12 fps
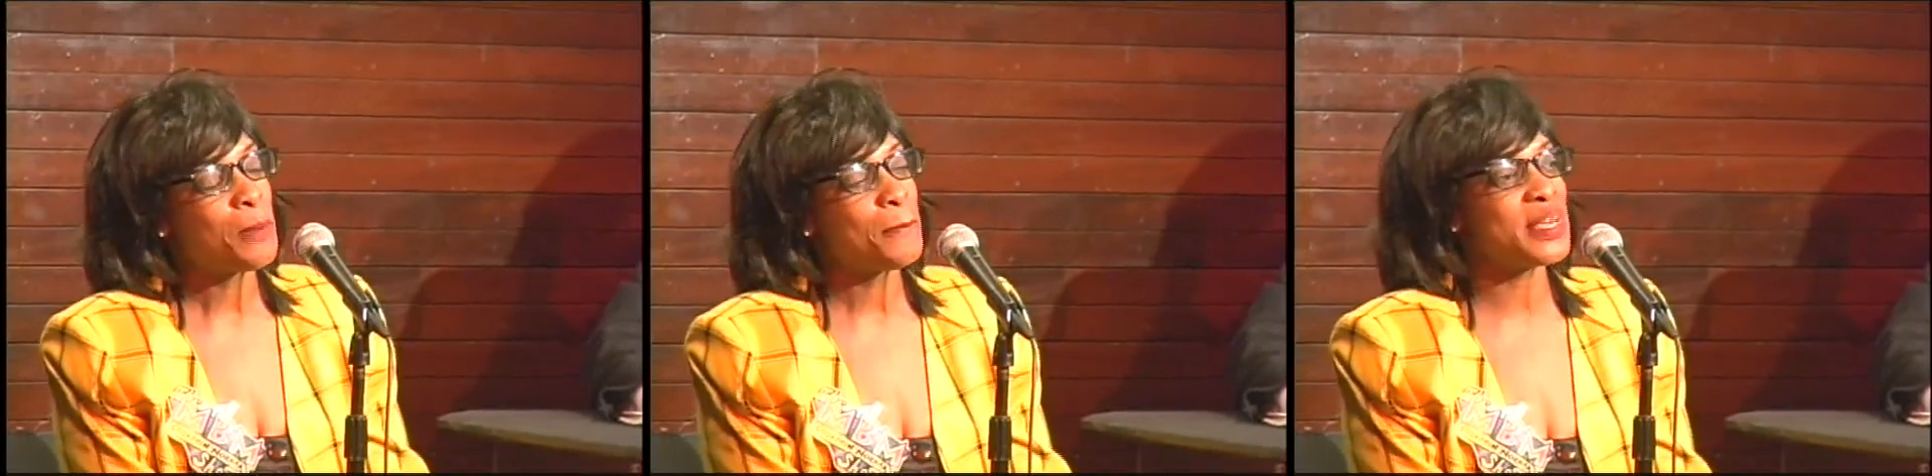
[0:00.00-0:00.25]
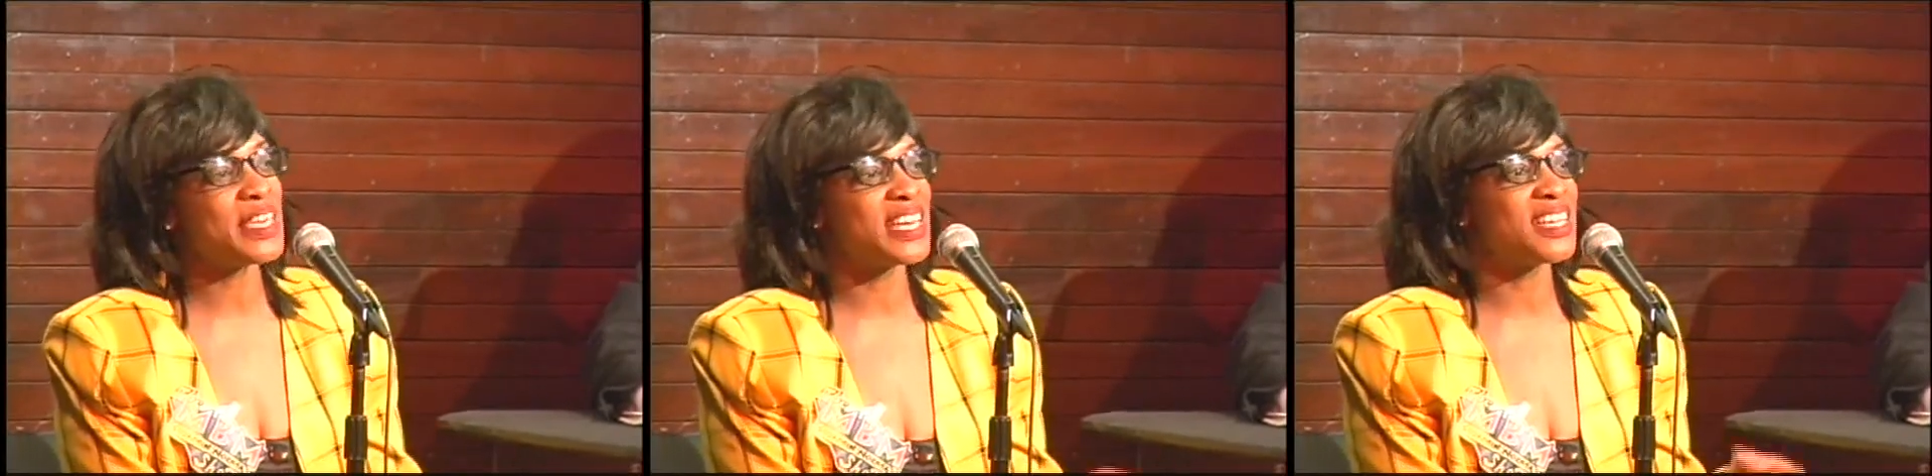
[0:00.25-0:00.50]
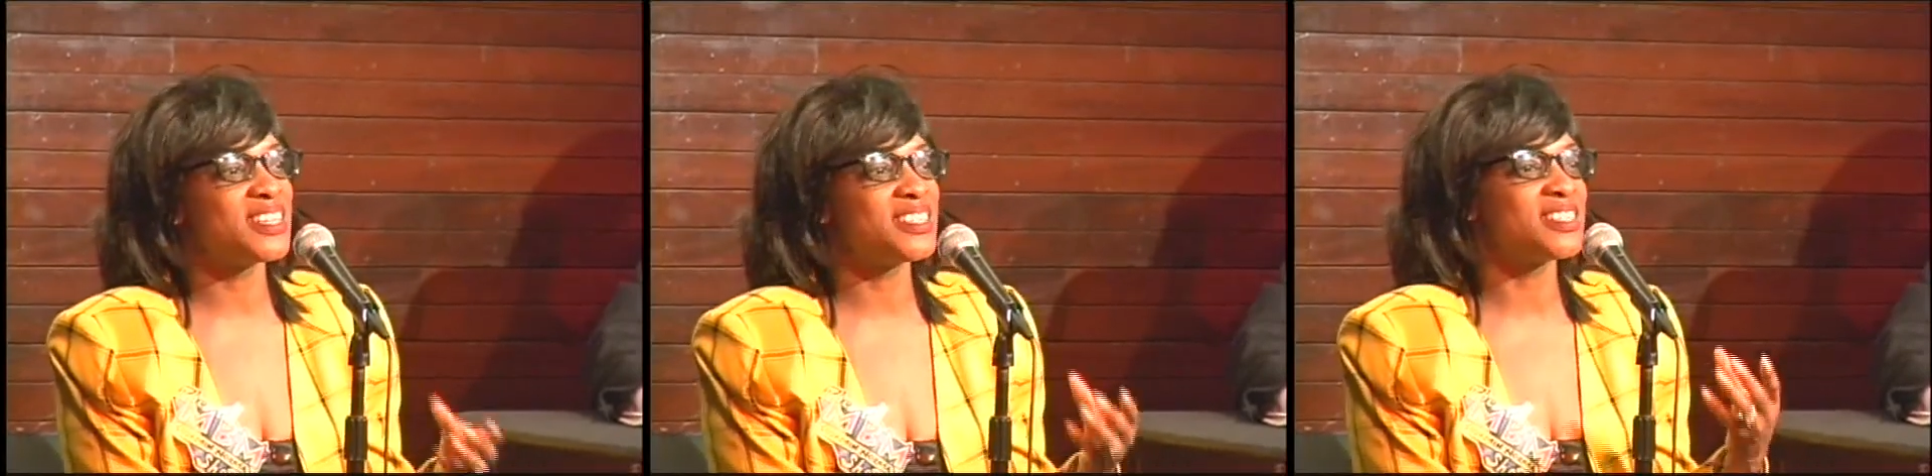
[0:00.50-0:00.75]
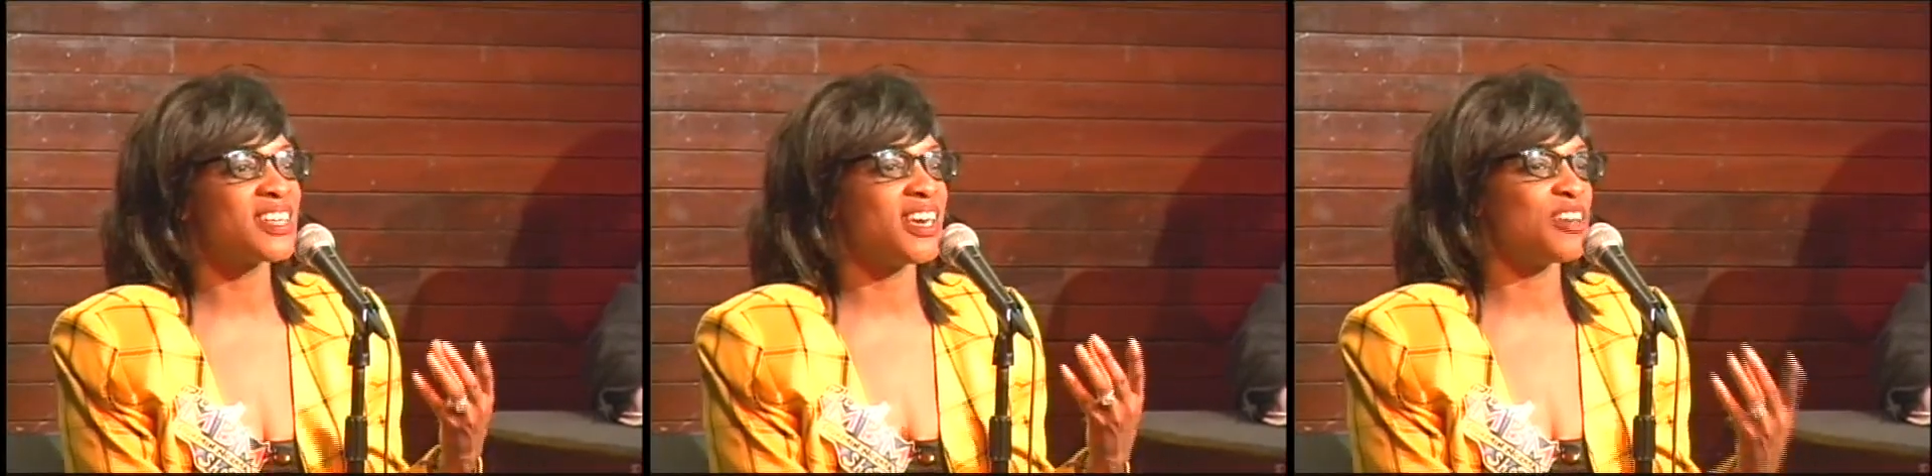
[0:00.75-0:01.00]

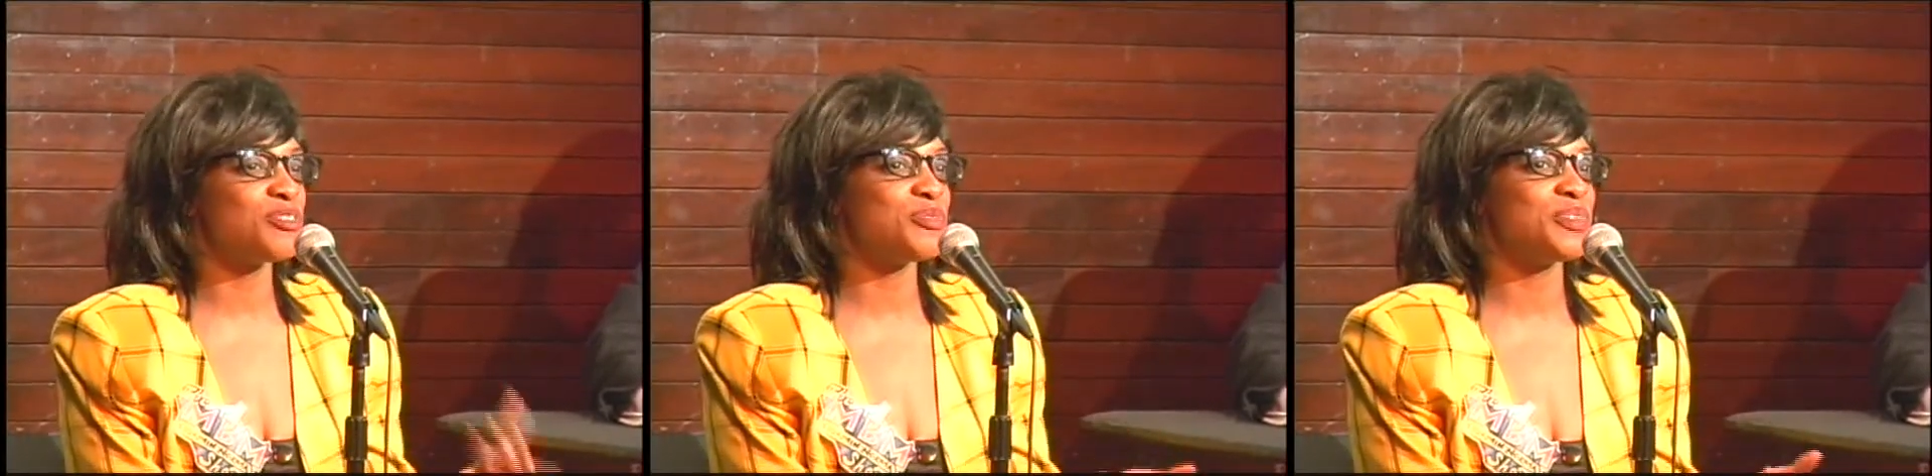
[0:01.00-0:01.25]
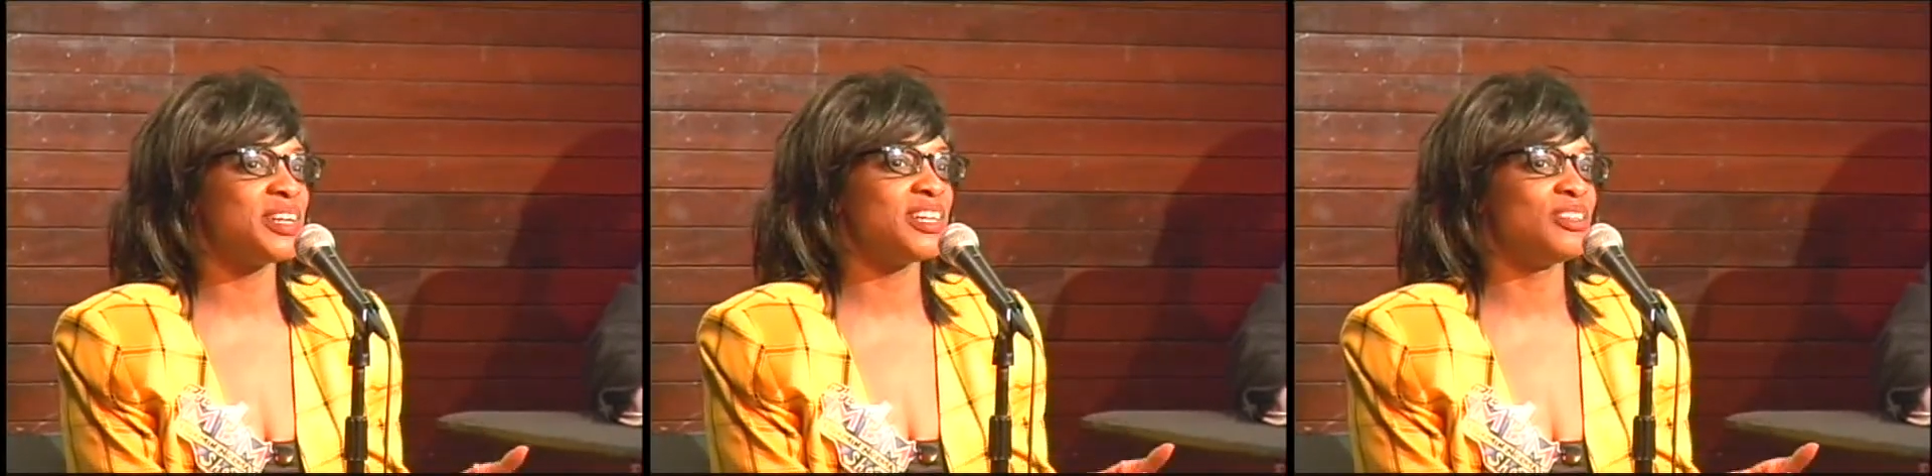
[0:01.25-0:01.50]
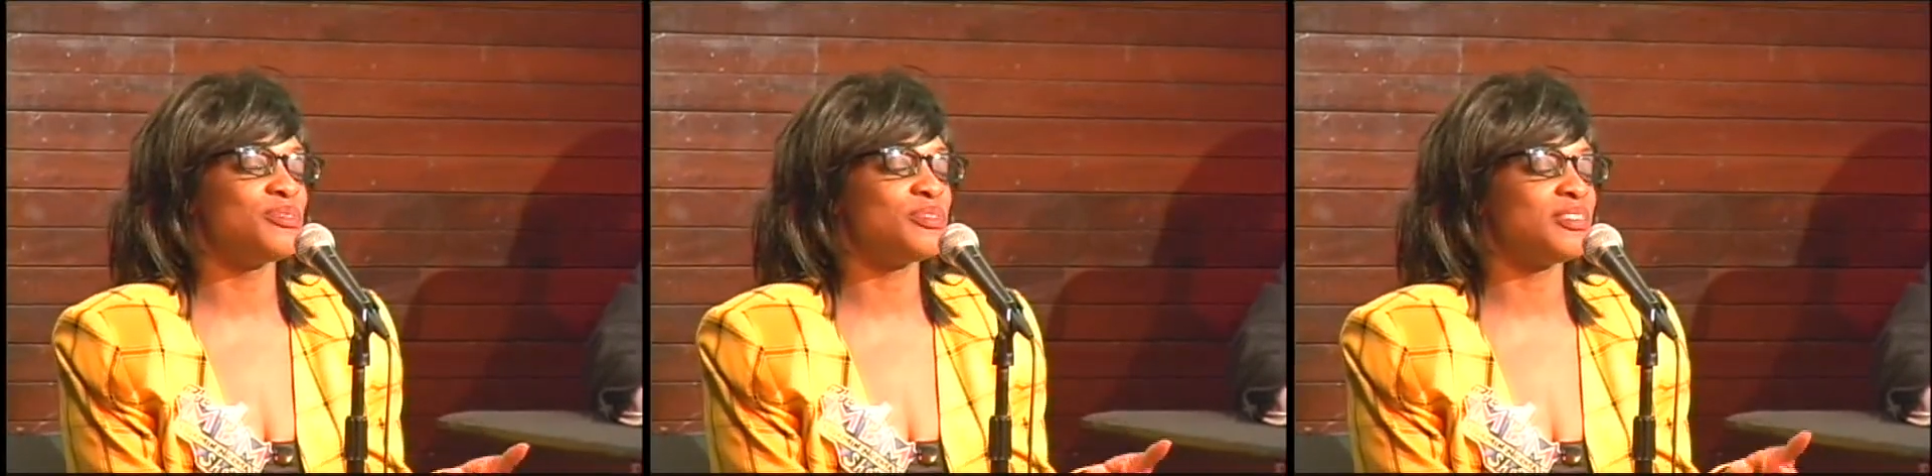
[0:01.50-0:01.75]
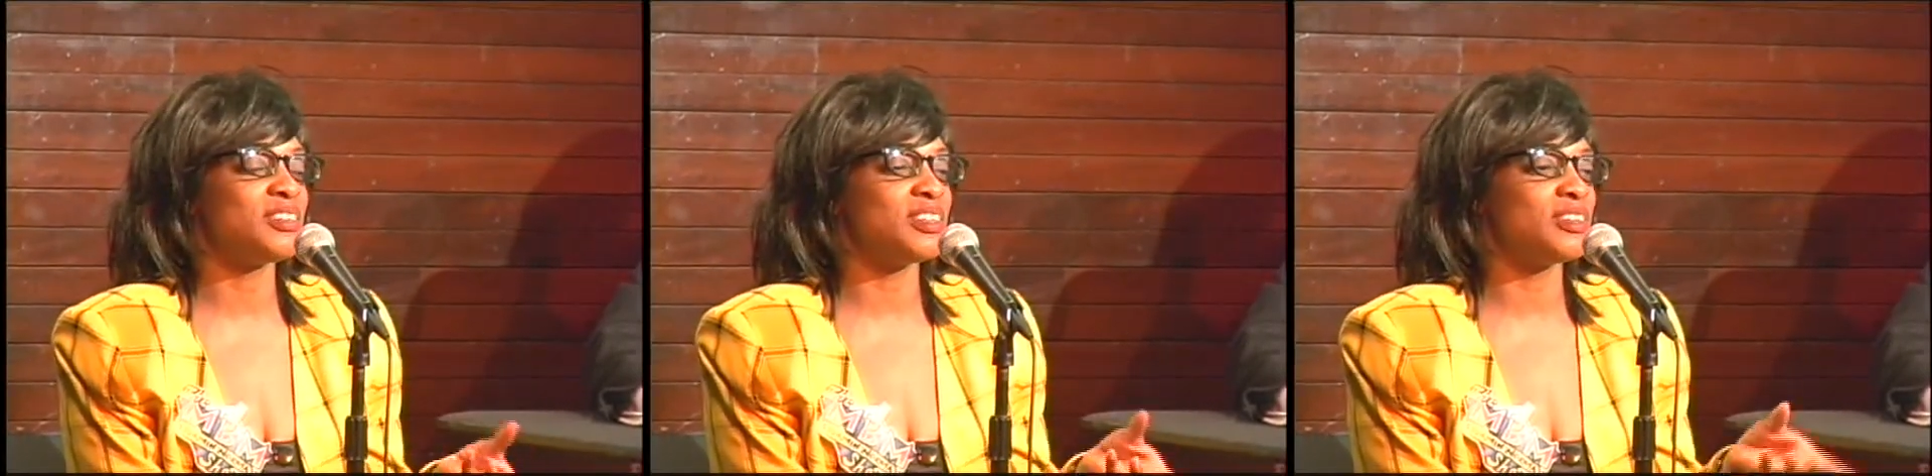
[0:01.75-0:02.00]
because everyone